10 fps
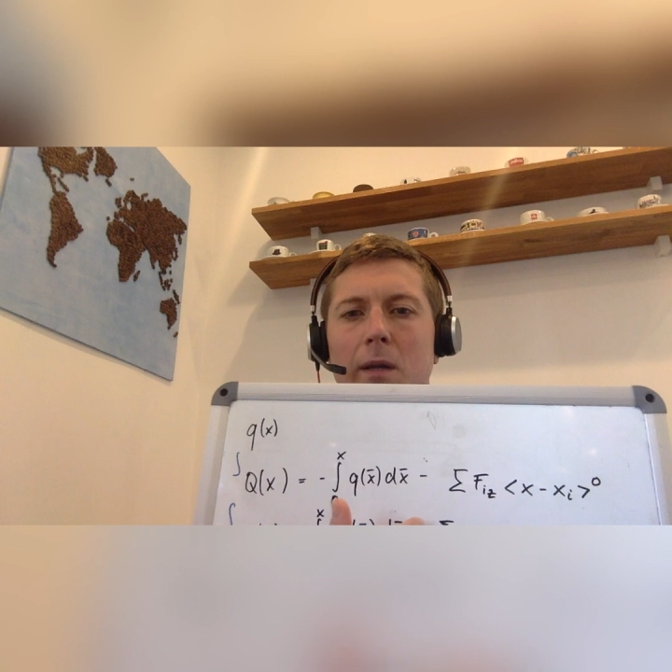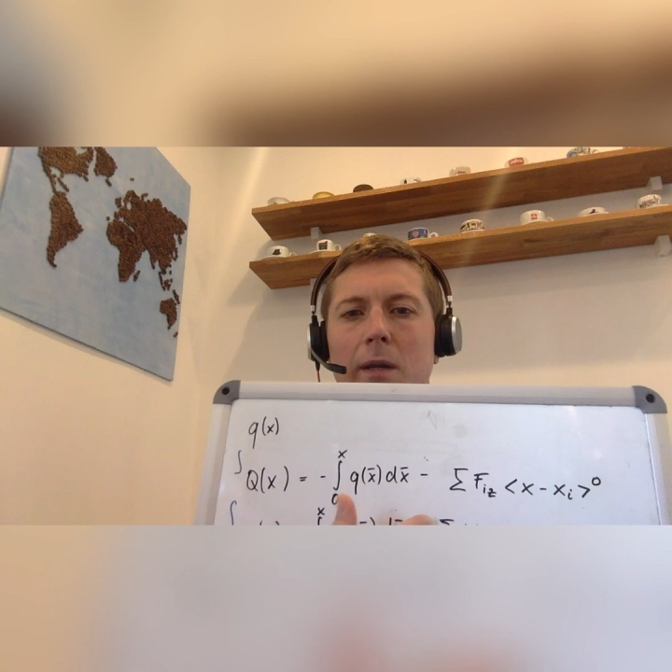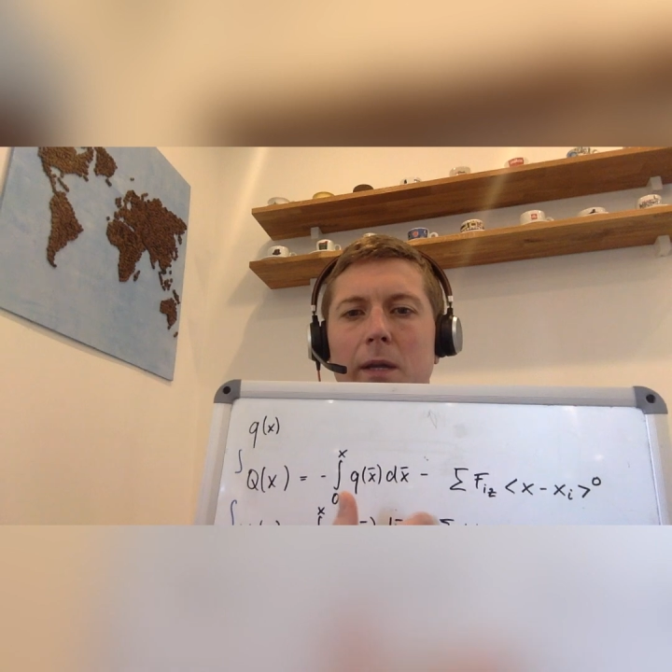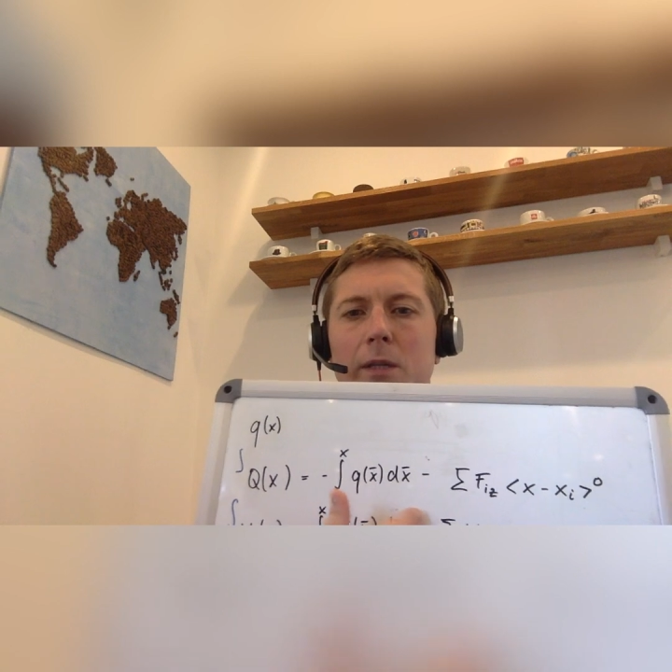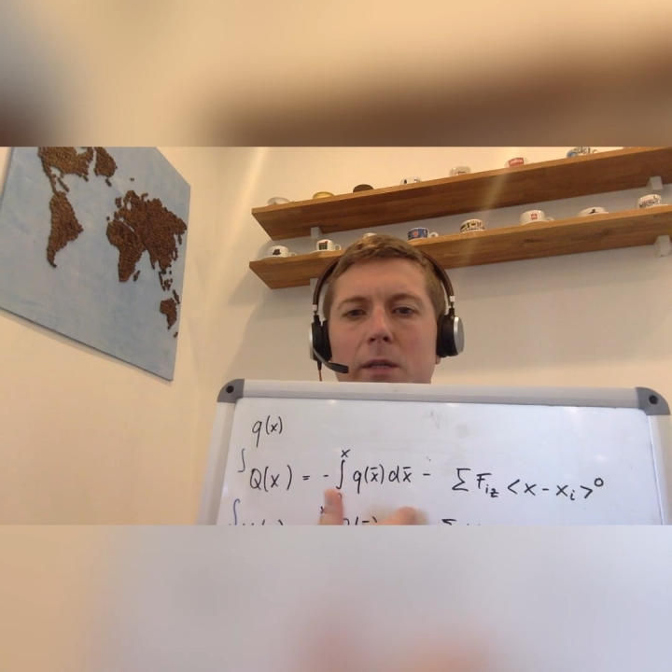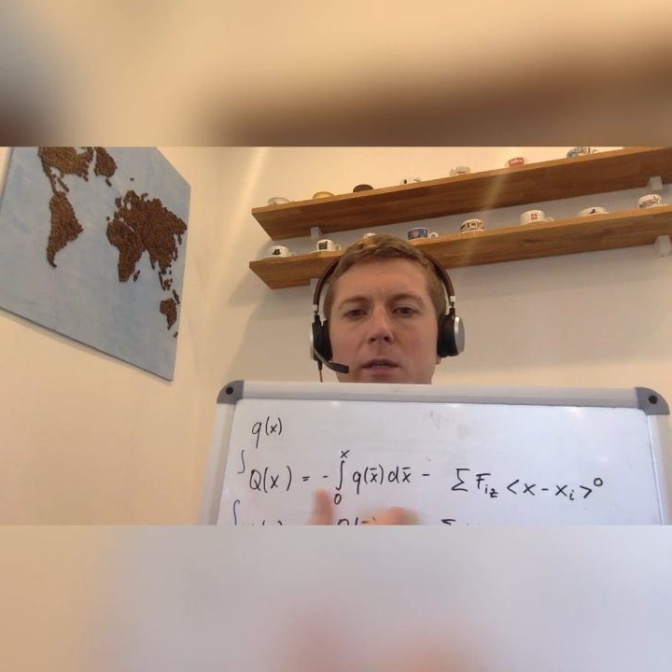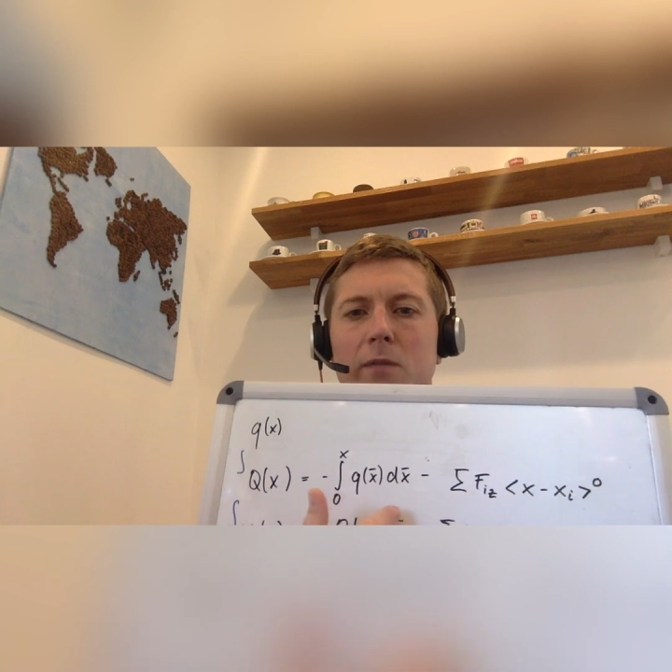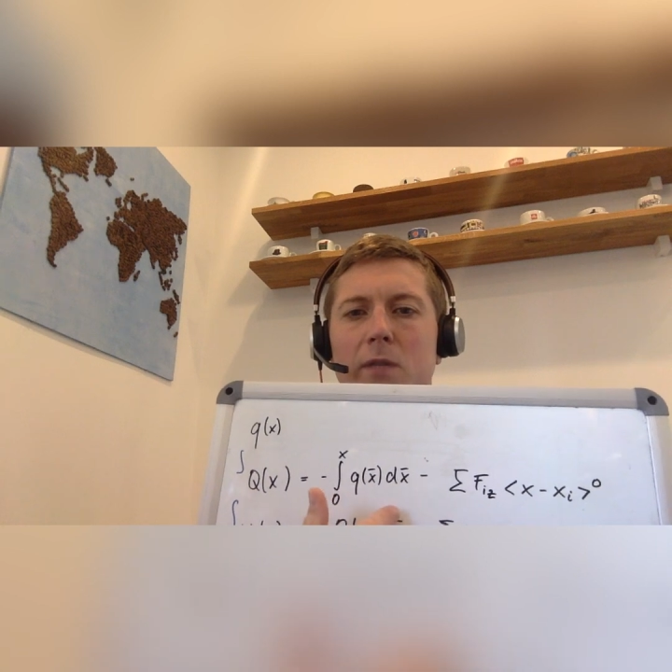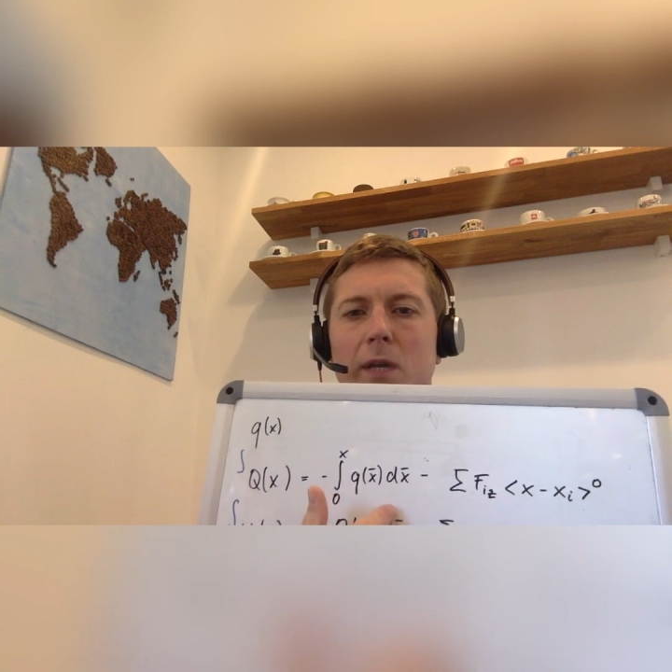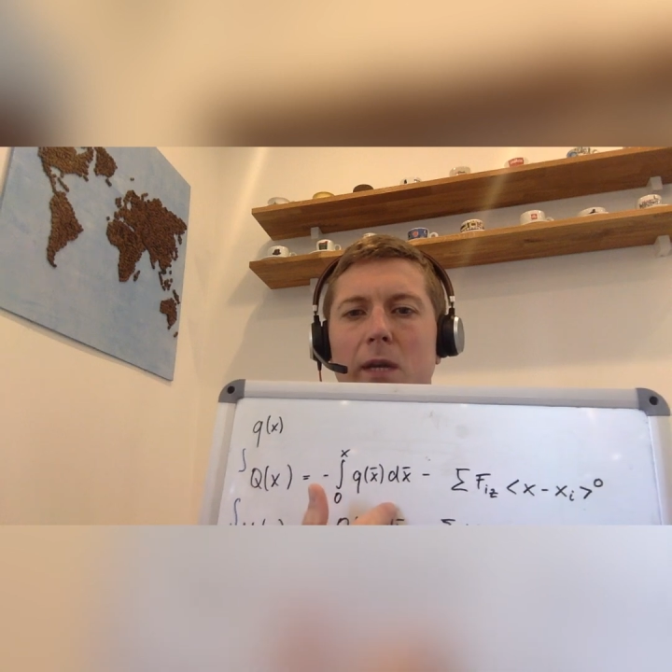negative
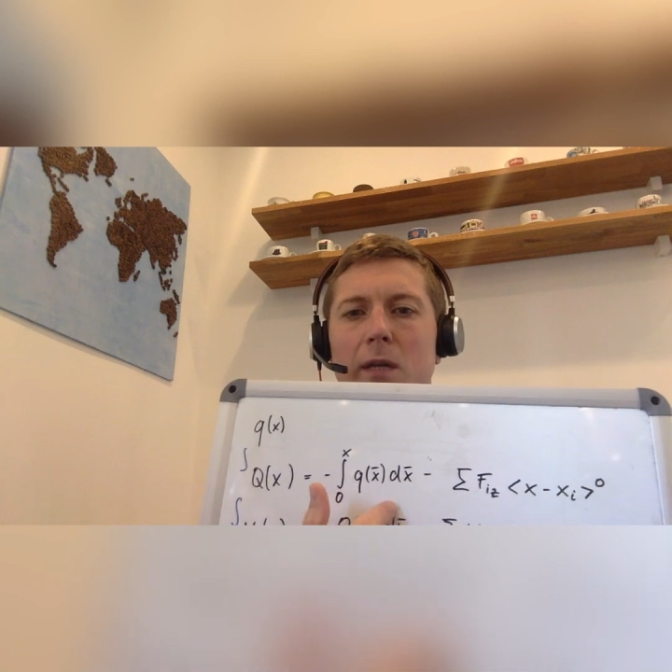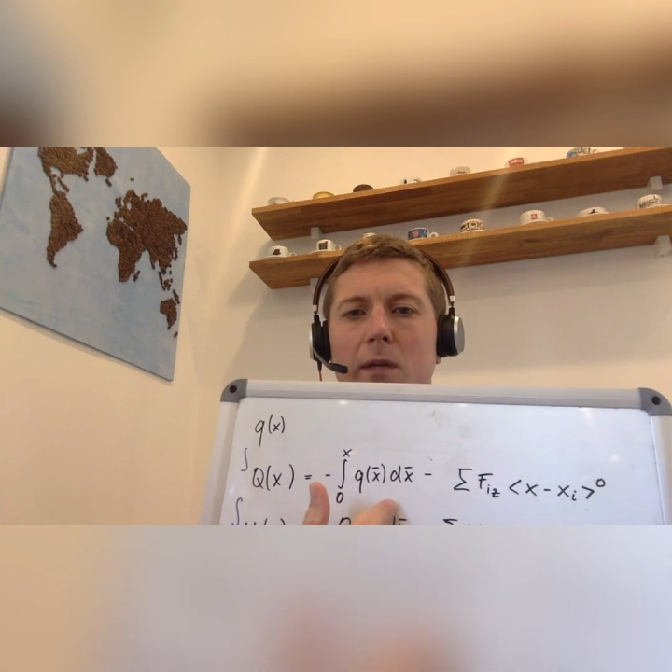sign